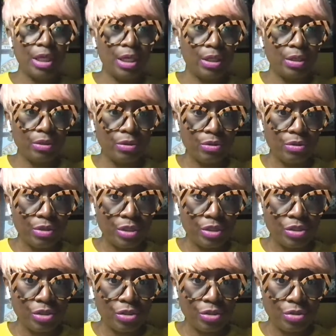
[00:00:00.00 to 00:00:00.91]
and
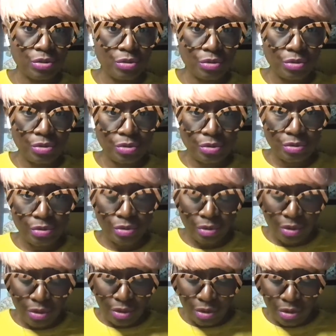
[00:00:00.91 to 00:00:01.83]
mechanical issues,
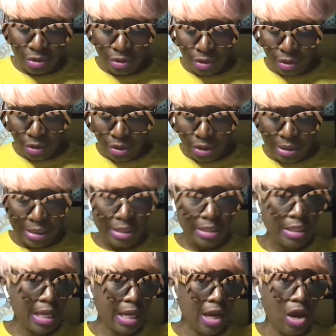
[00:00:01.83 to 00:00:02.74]

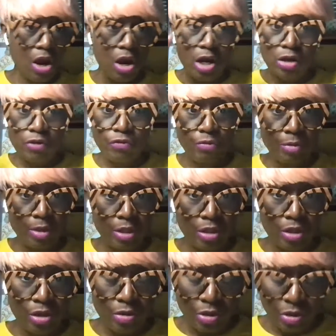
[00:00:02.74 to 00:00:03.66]
because it's not
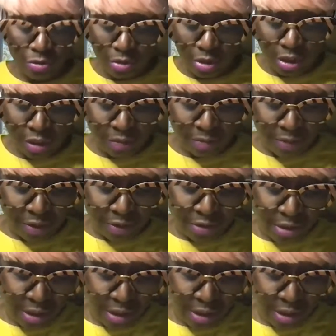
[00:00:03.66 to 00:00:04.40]
hard for me to go into a